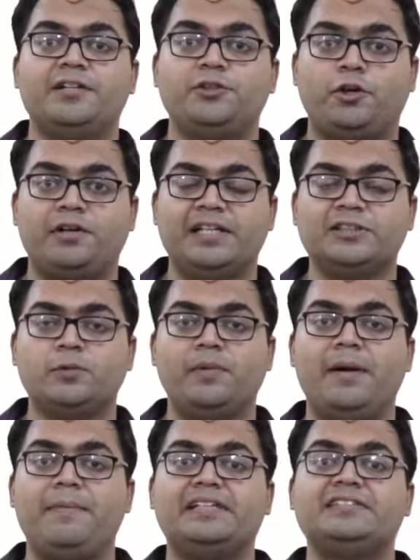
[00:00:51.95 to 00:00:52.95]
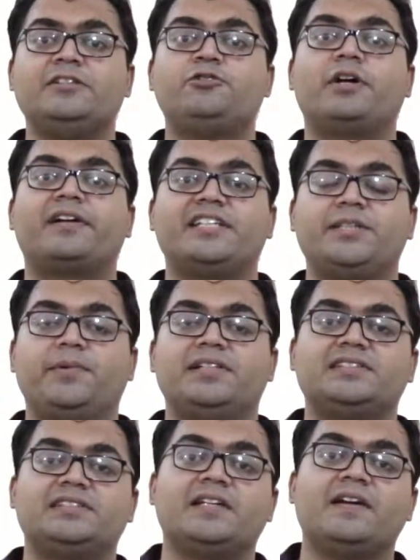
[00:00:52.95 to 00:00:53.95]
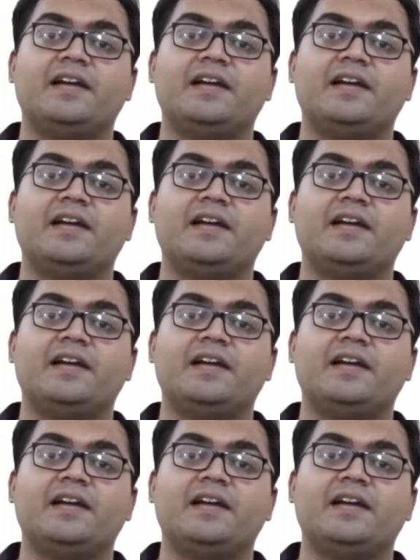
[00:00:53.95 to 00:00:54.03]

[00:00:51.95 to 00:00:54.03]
tocilizumab as the drug regimens.